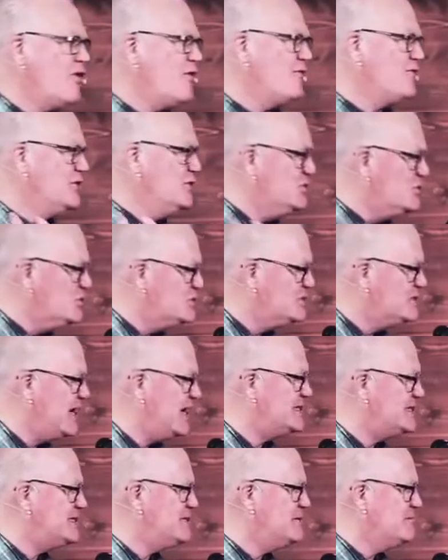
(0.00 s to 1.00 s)
of the New
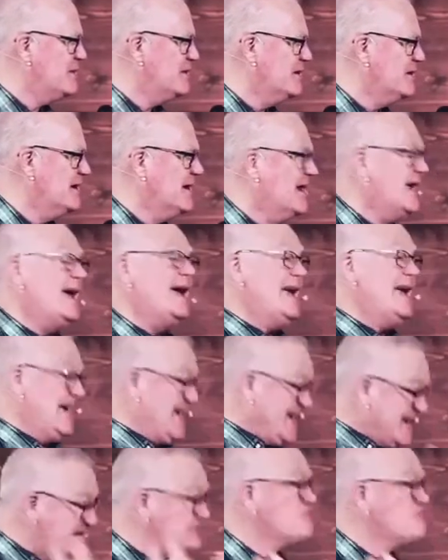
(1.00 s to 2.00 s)
Testament
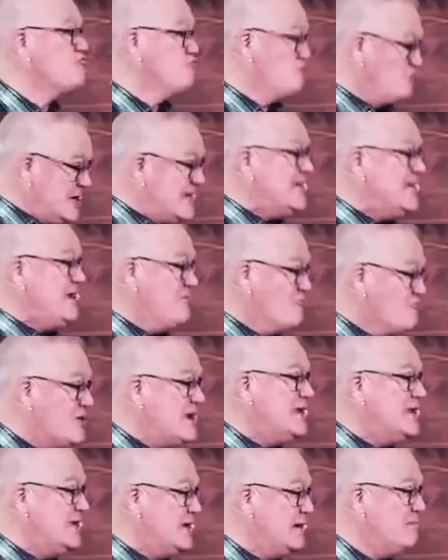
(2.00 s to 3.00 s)
is really,
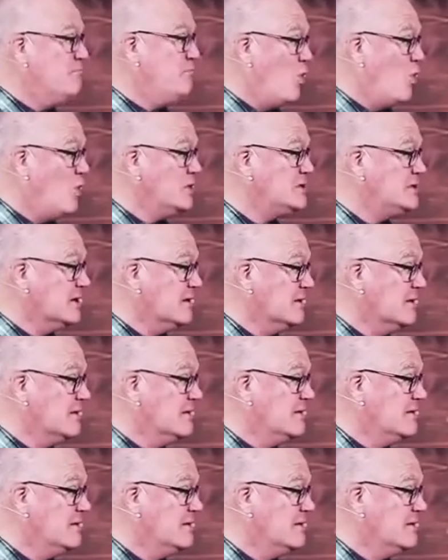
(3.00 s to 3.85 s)
really important.